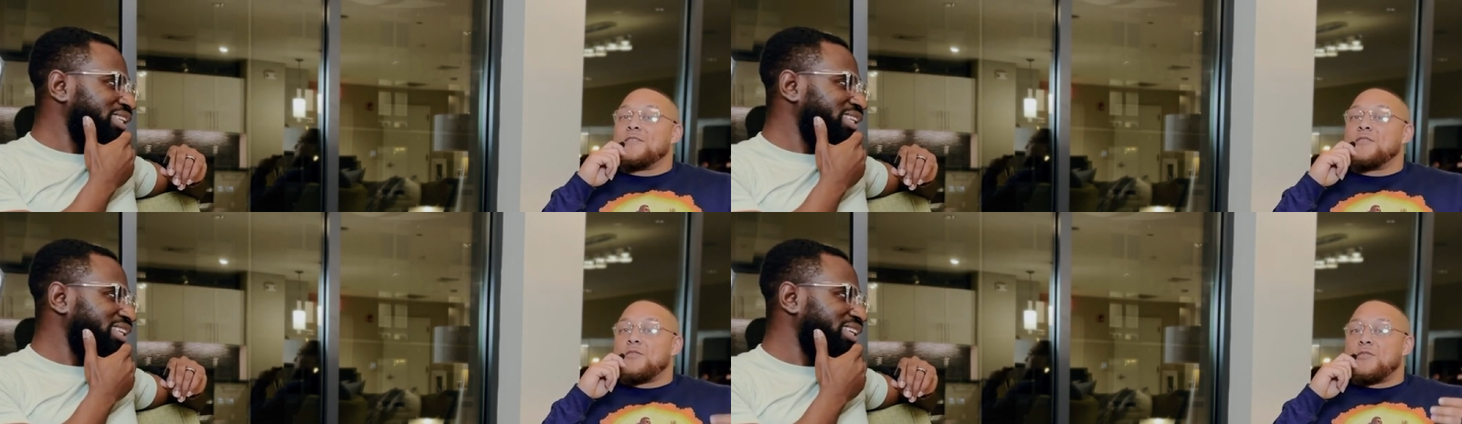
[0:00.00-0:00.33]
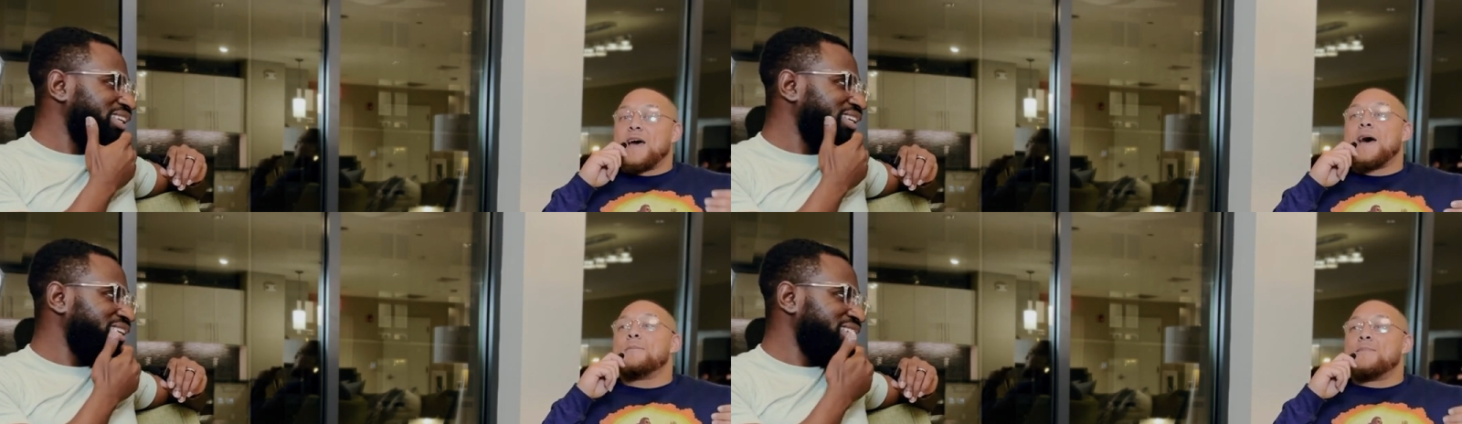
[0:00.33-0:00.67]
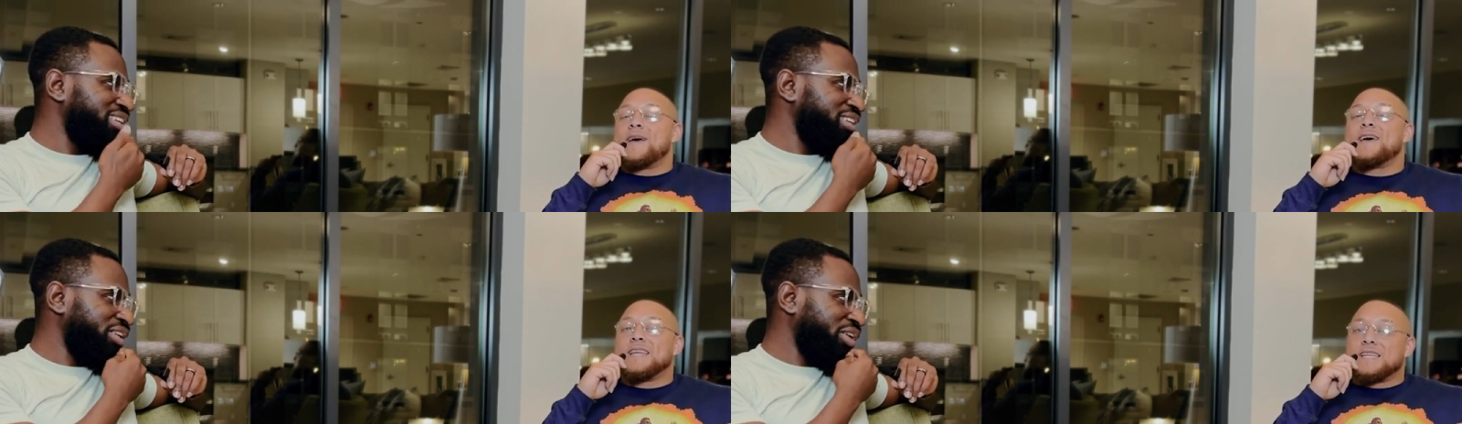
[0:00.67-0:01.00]
Speaker 1: That
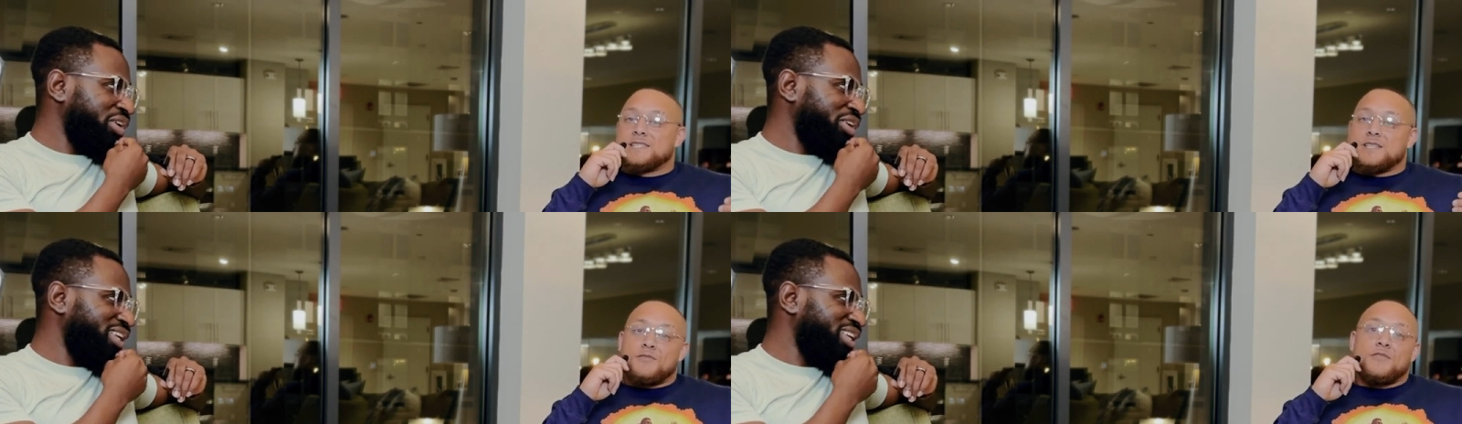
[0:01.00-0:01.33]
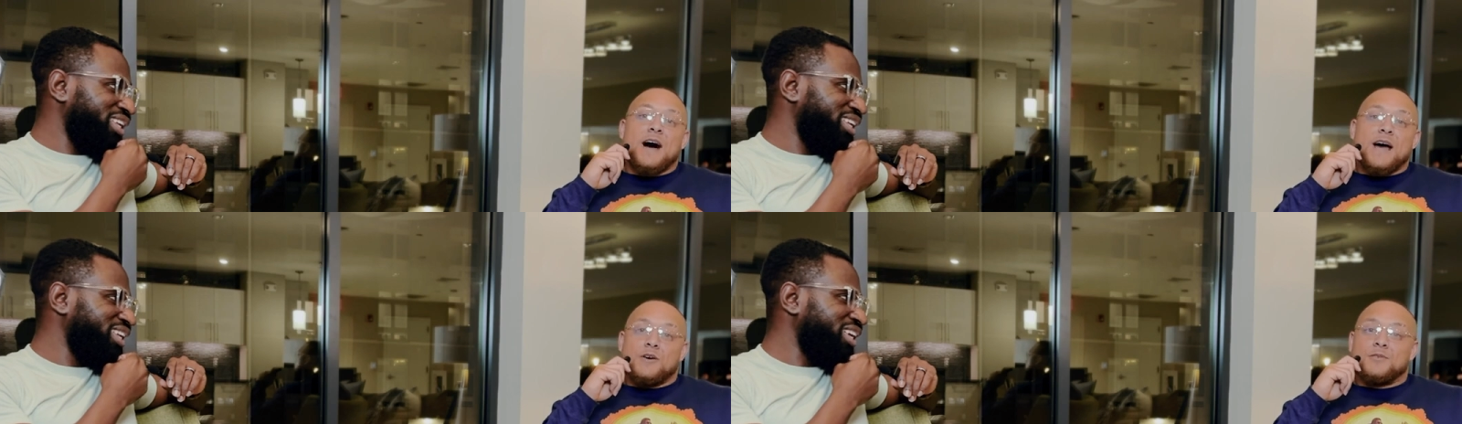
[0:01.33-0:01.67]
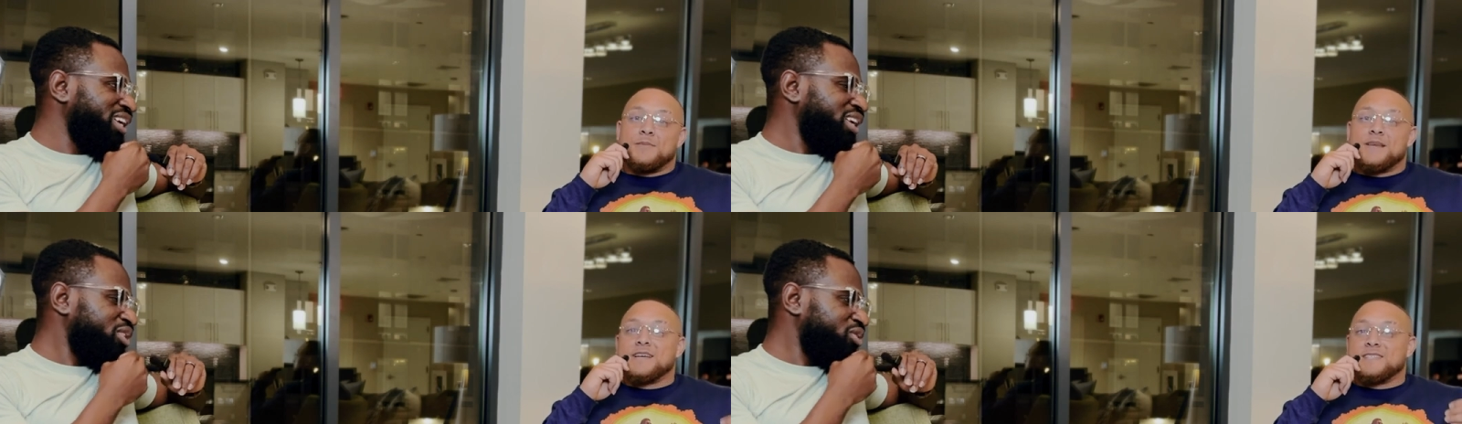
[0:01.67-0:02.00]
bed is
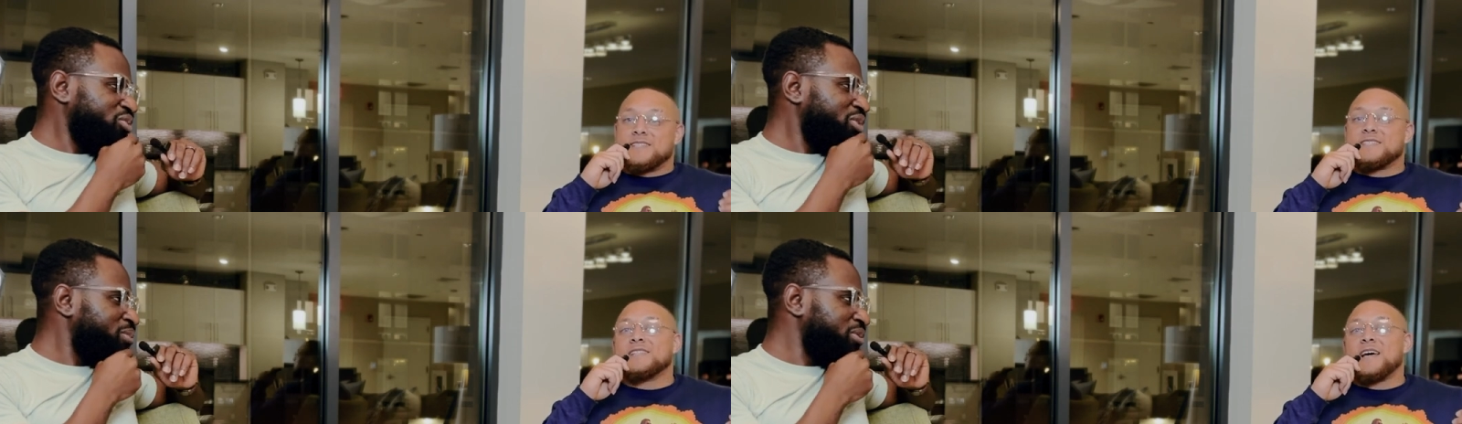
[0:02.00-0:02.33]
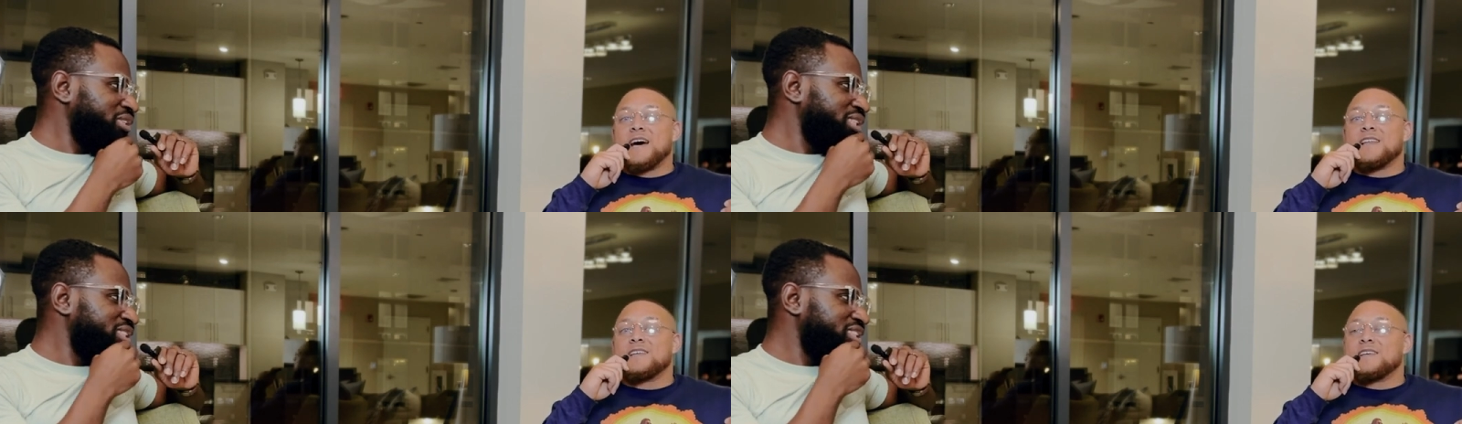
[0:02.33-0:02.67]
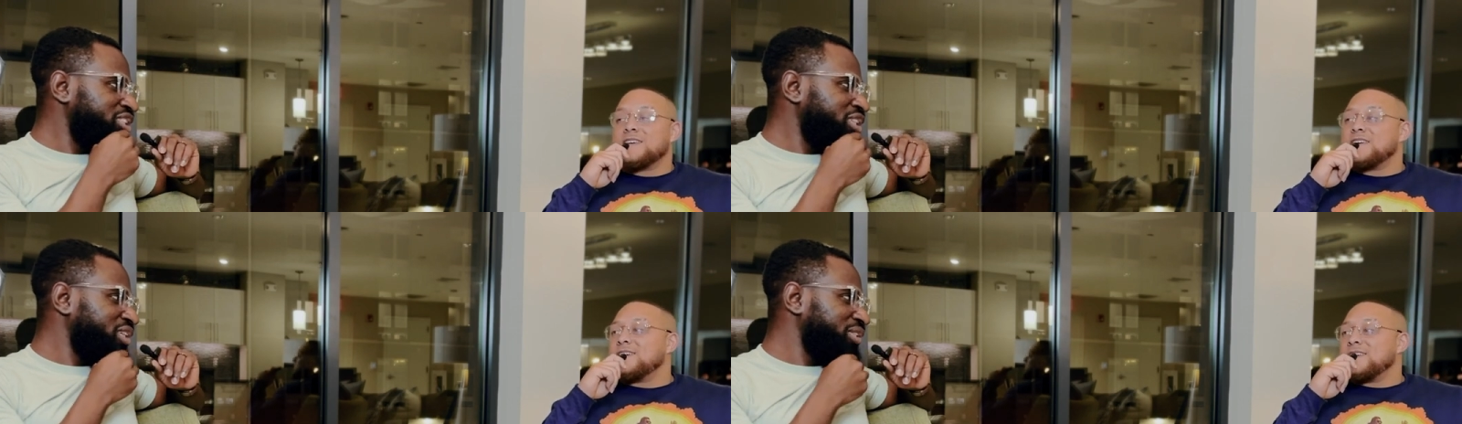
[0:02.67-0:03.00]
defiled because it's rumble not, in the
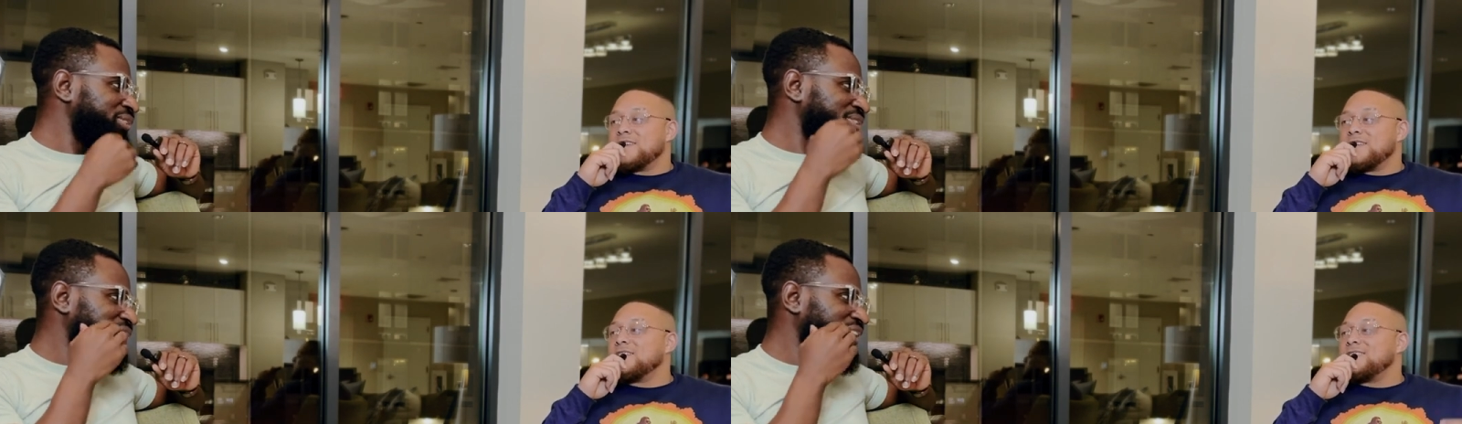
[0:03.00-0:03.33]
jungle.